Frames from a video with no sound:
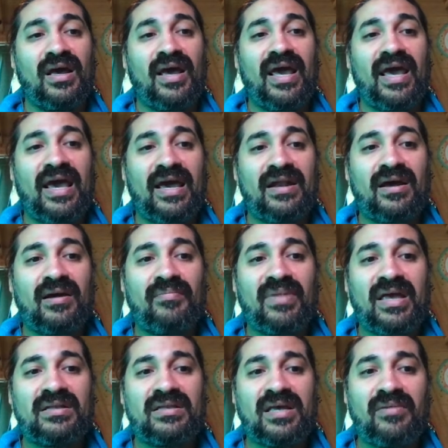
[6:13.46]
And
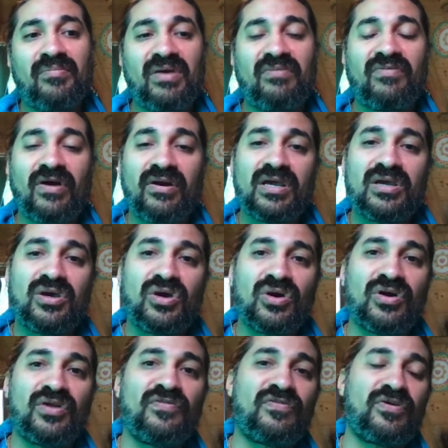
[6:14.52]
it can be very
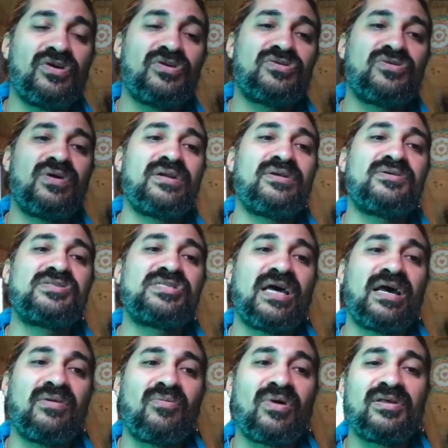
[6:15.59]
good for you to
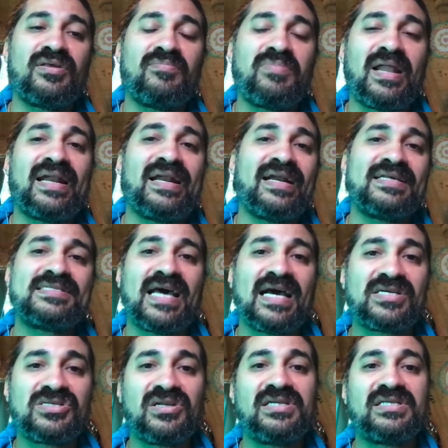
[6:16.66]
understand where the planet is
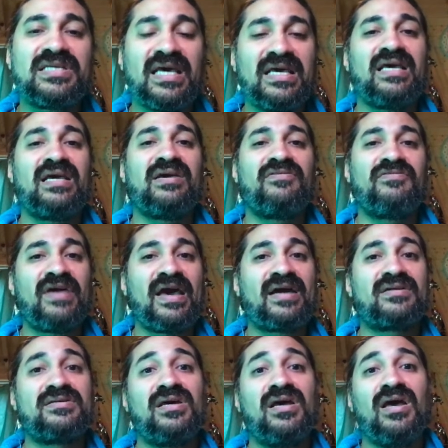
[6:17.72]
actually taking
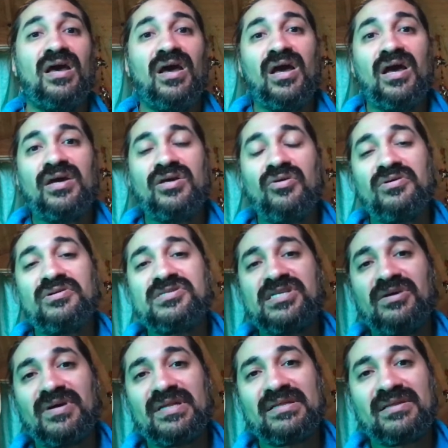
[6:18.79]
effect. You will
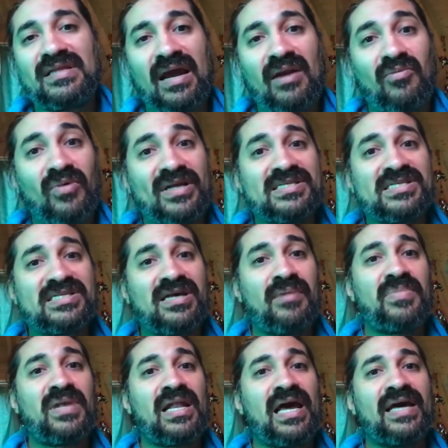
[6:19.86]
see that when
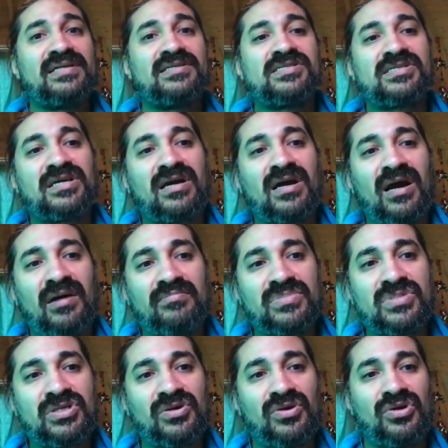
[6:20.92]
some clients come
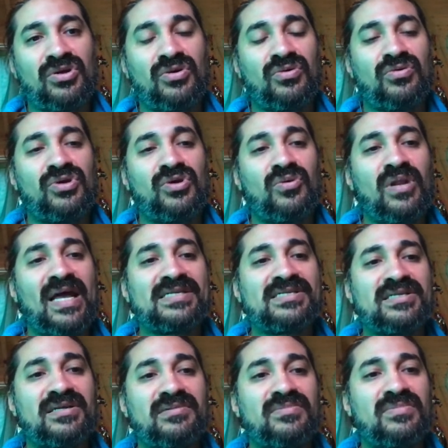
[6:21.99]
to you, you will
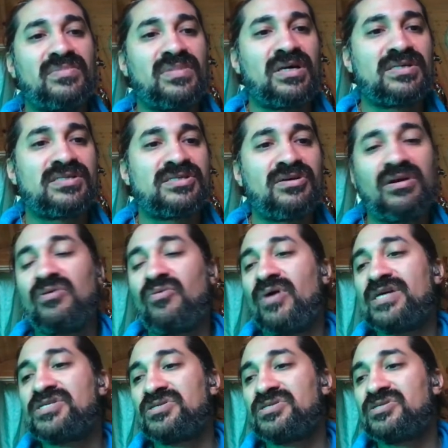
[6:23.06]
ask them certain
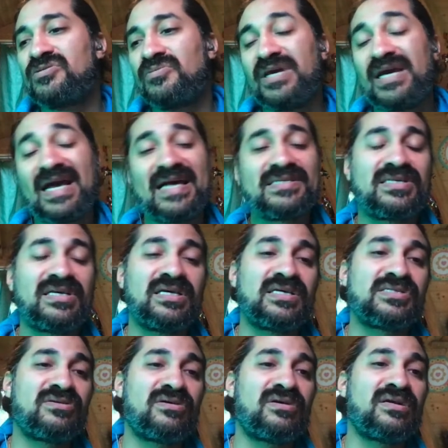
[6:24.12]
questions or be casting a
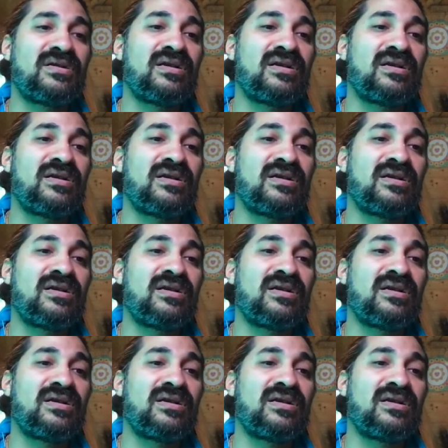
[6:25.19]
certain